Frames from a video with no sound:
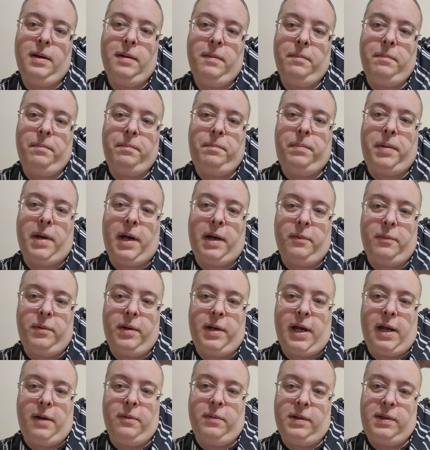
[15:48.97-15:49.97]
but
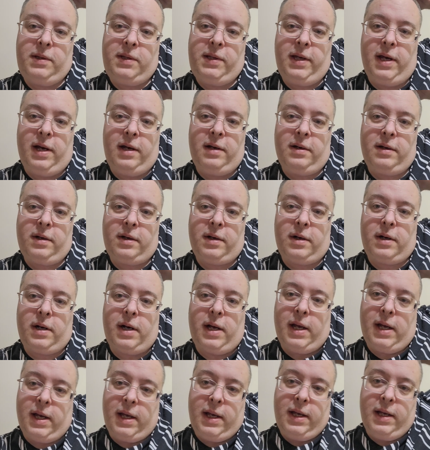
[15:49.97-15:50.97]
when I was younger,
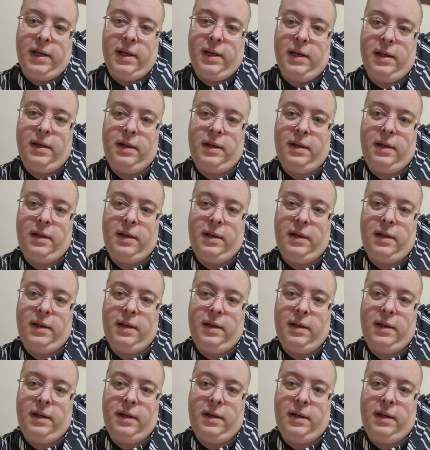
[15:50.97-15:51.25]
I